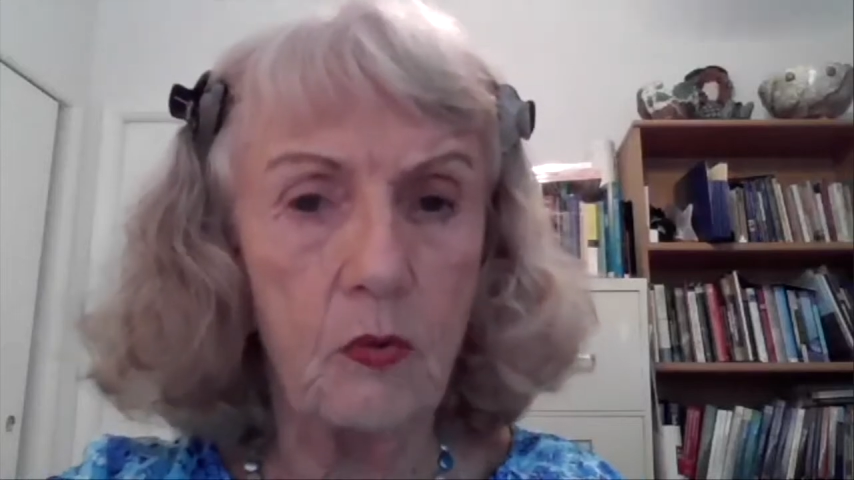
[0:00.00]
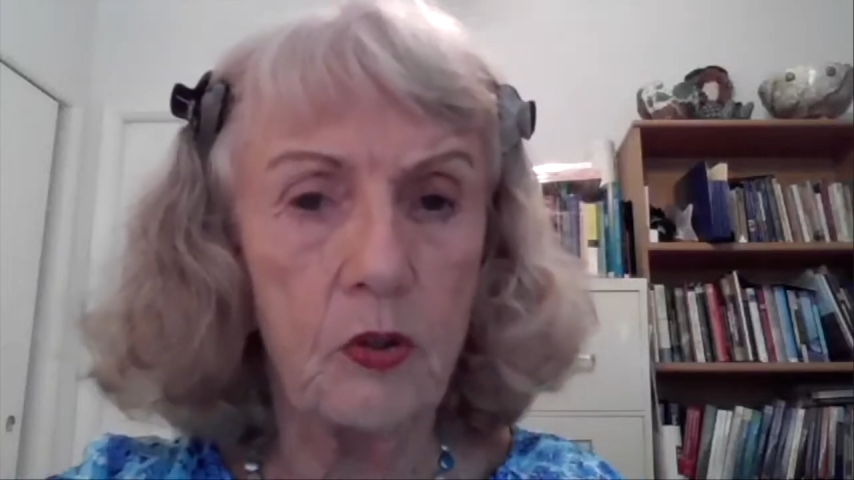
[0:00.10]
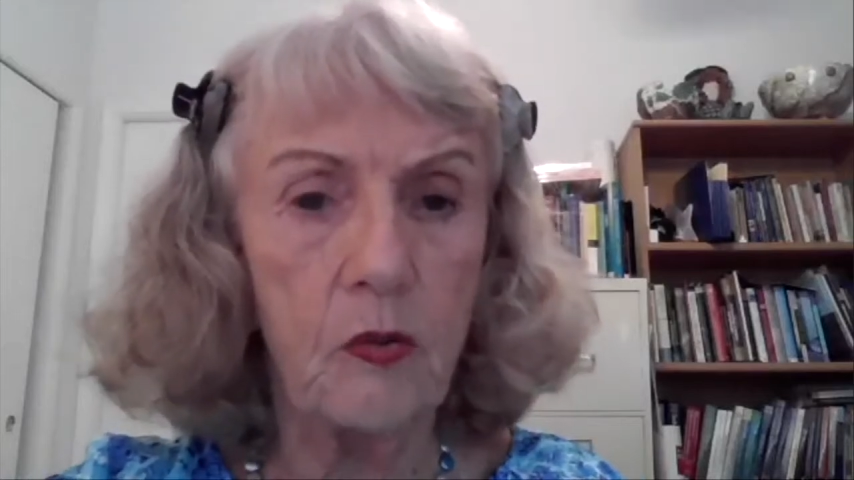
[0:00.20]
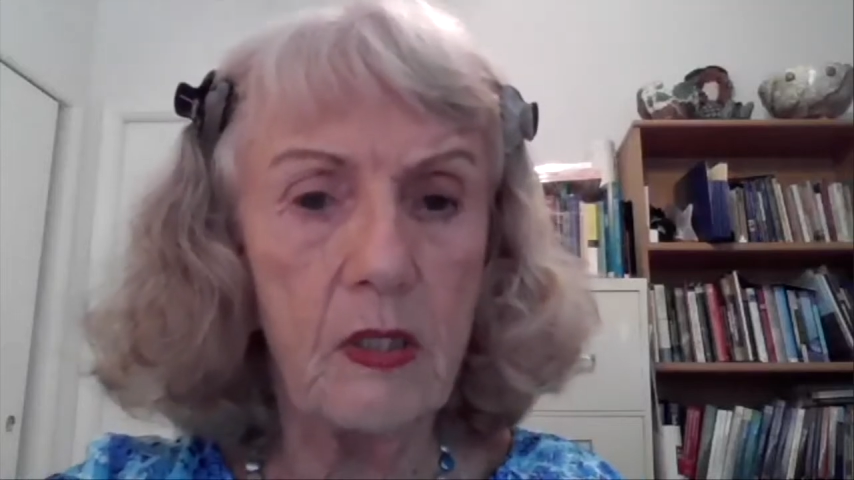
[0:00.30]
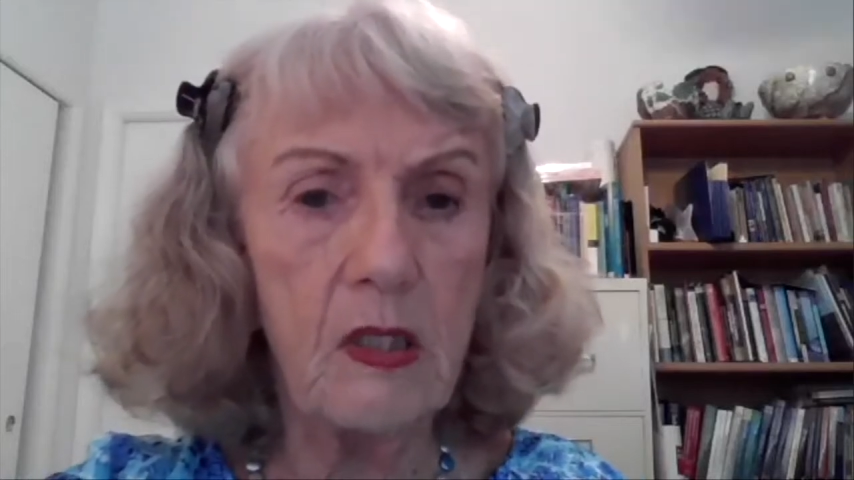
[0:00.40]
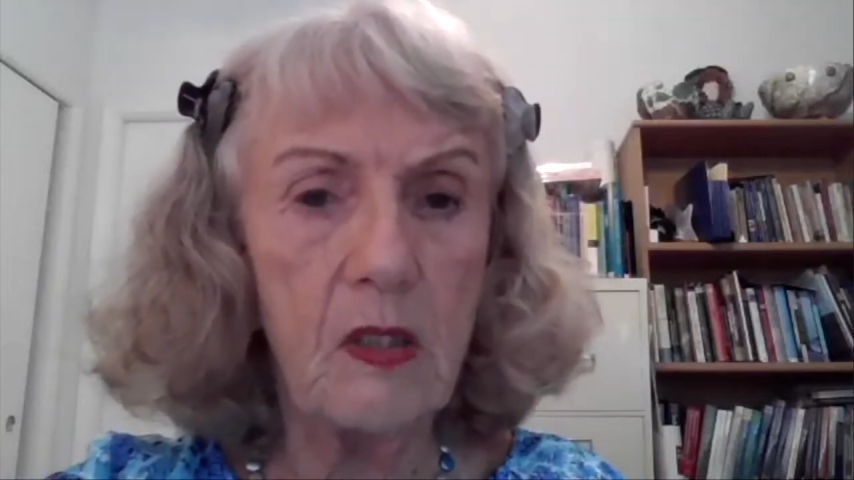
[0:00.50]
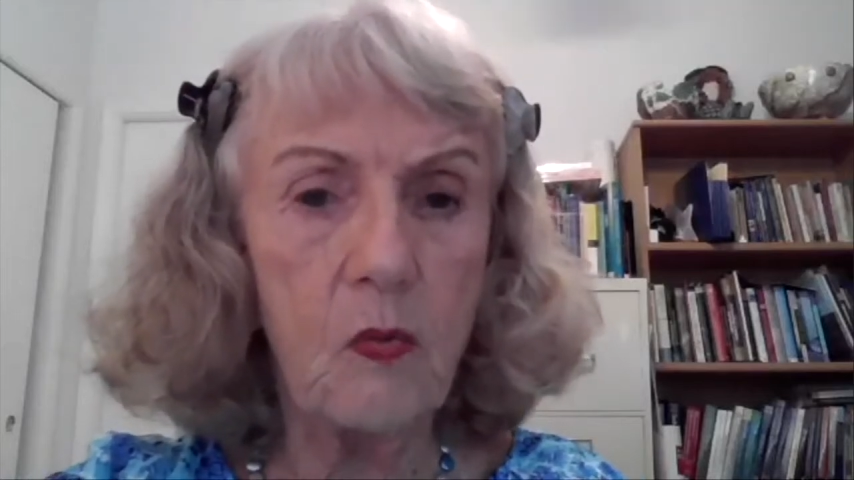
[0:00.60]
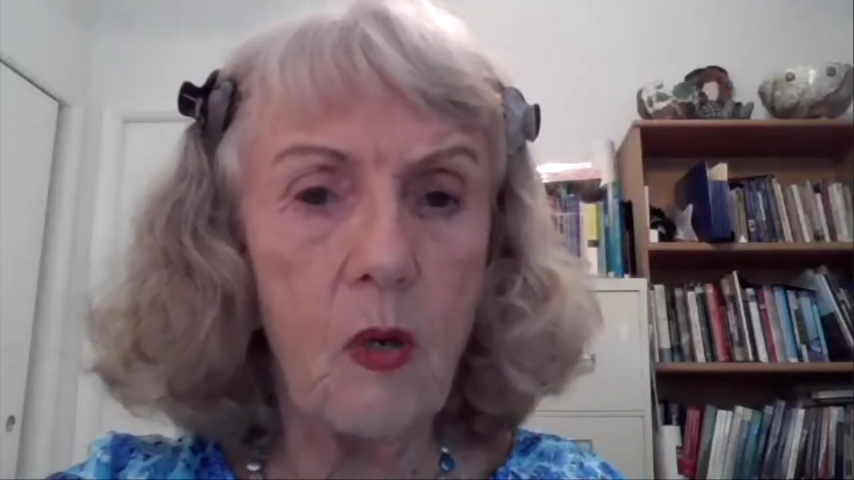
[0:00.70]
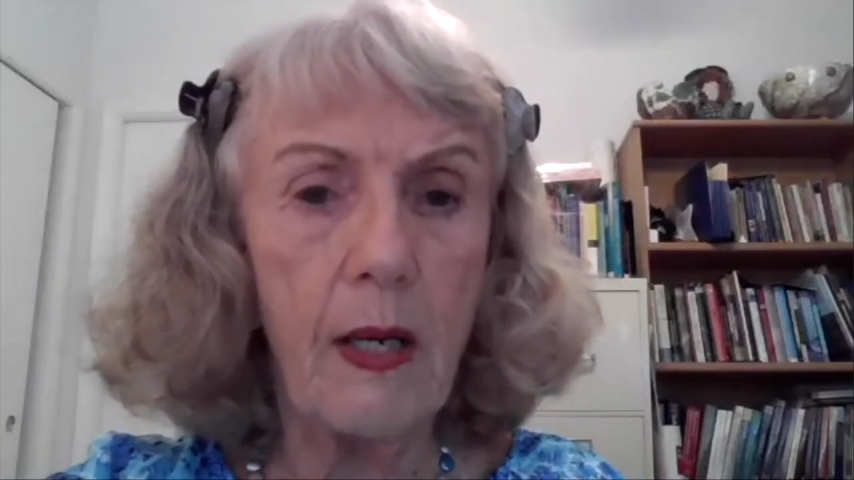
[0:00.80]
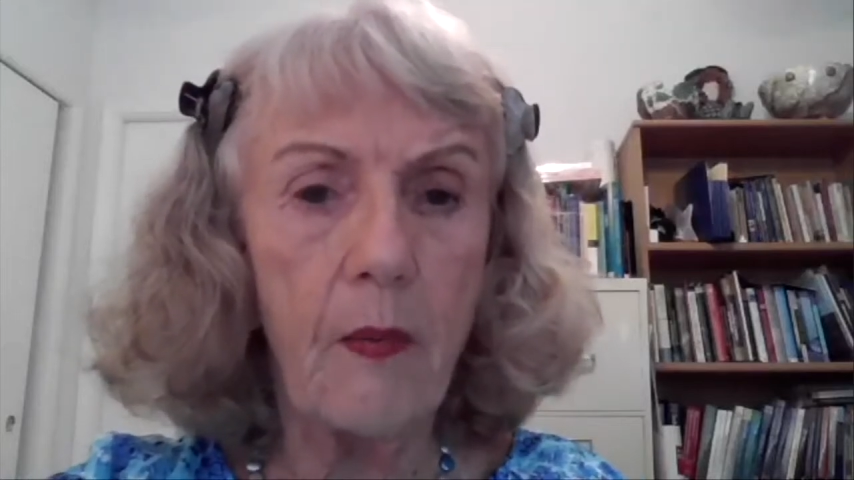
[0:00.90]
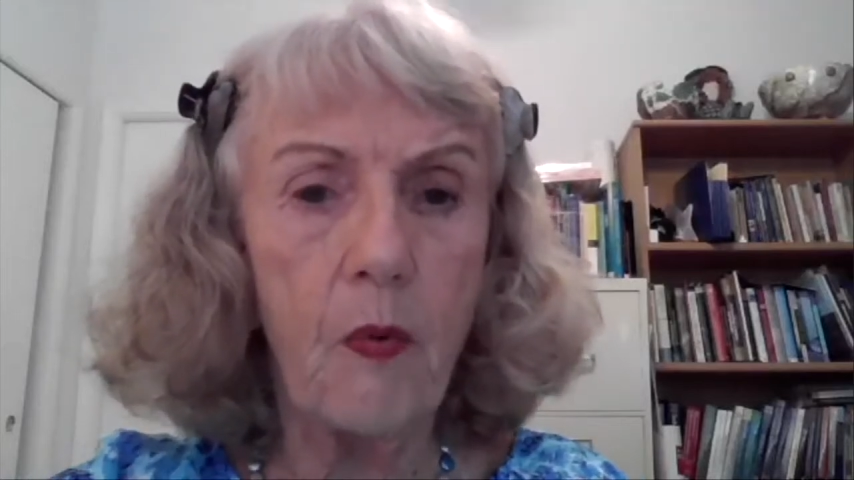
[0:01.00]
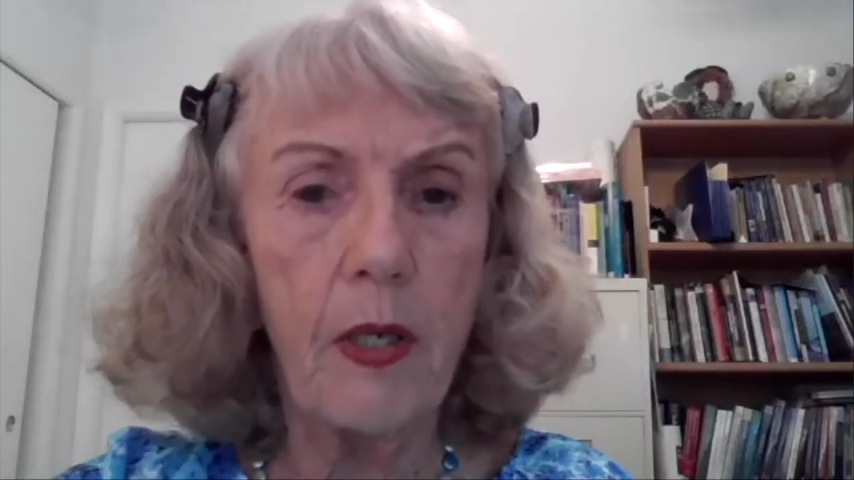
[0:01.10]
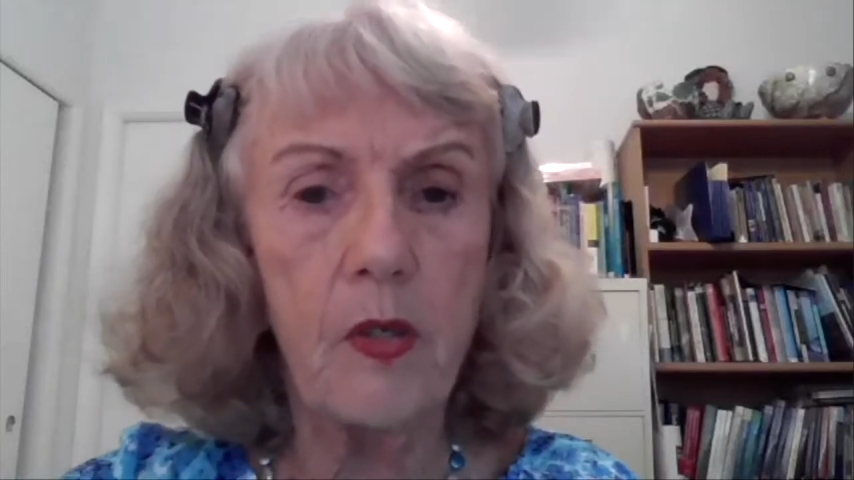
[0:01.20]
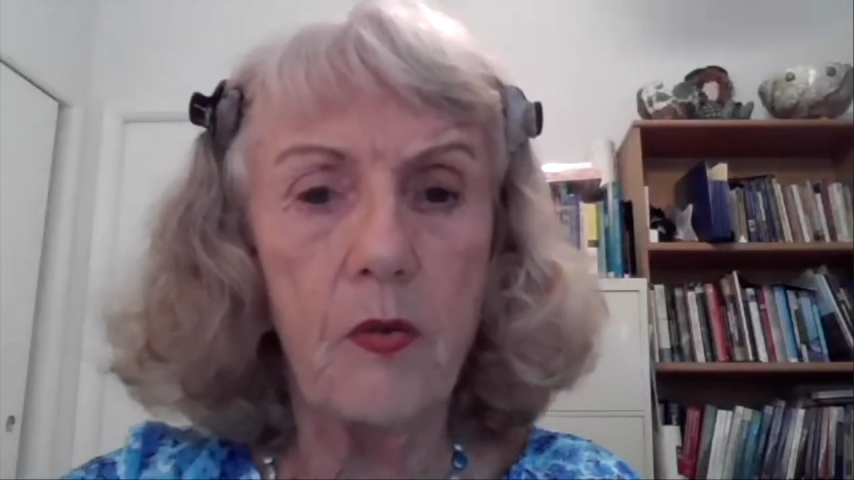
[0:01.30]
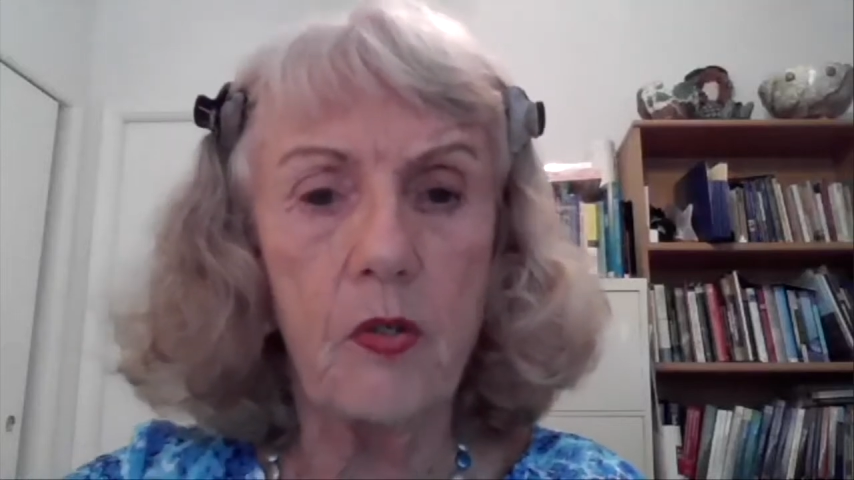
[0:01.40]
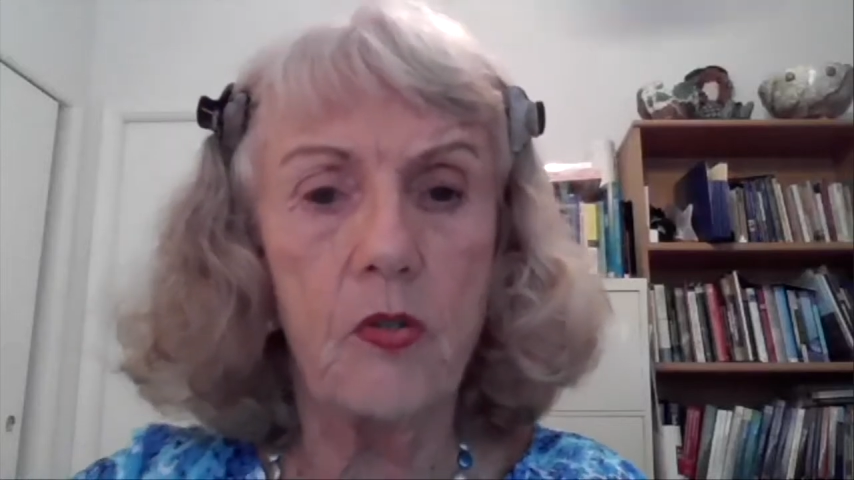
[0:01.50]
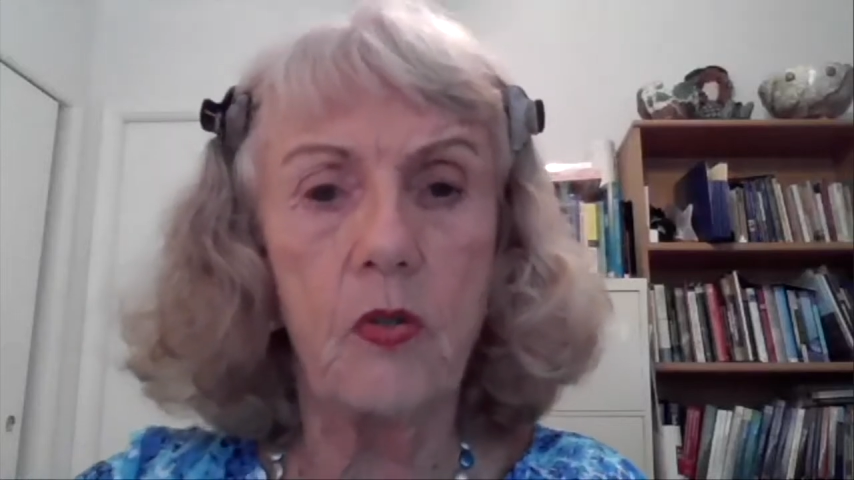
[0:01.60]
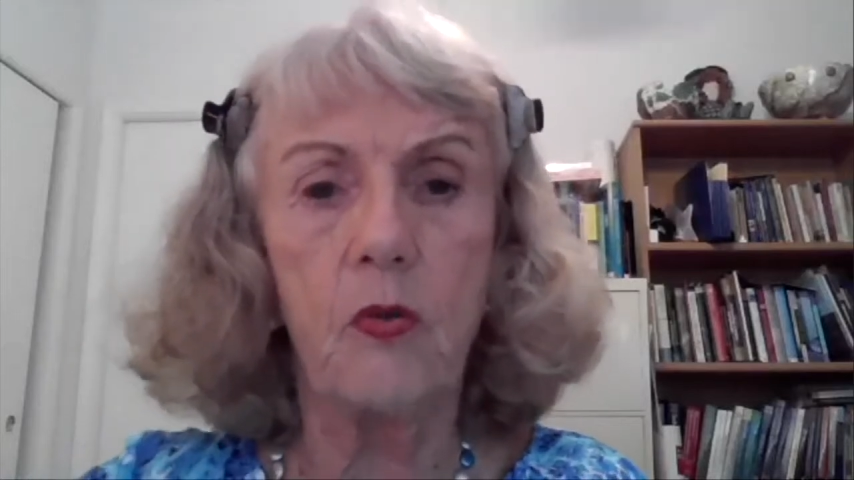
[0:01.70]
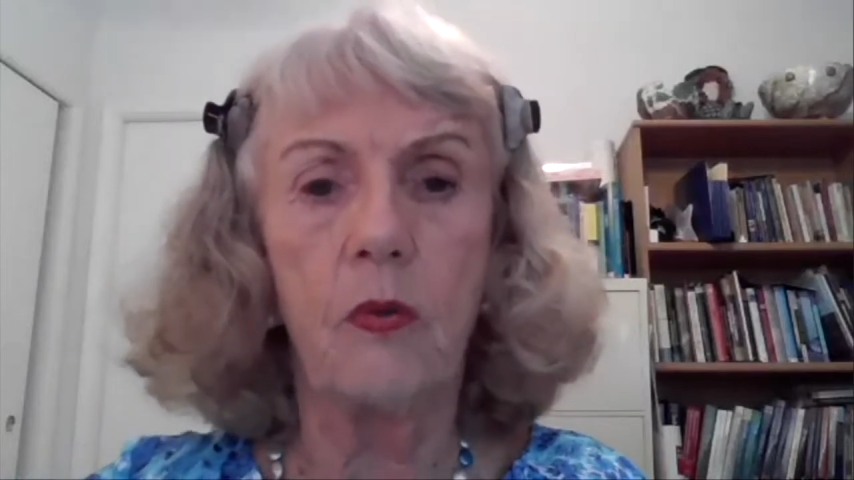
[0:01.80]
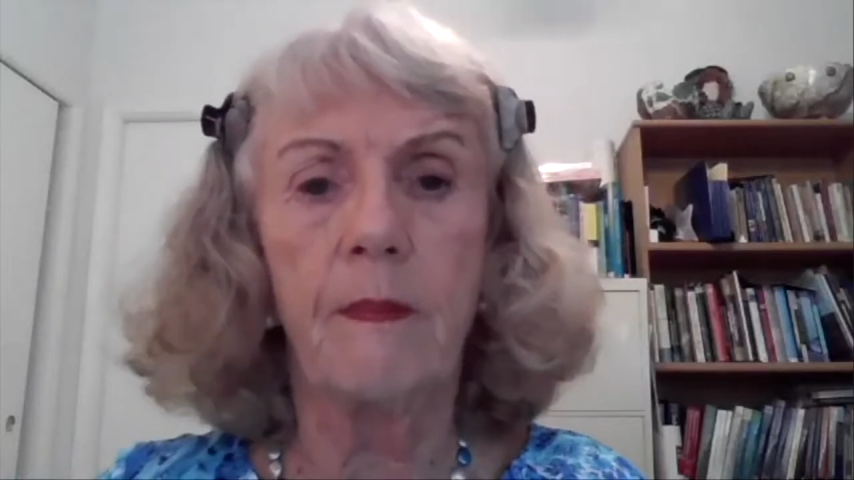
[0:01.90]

So this is what I want you to do.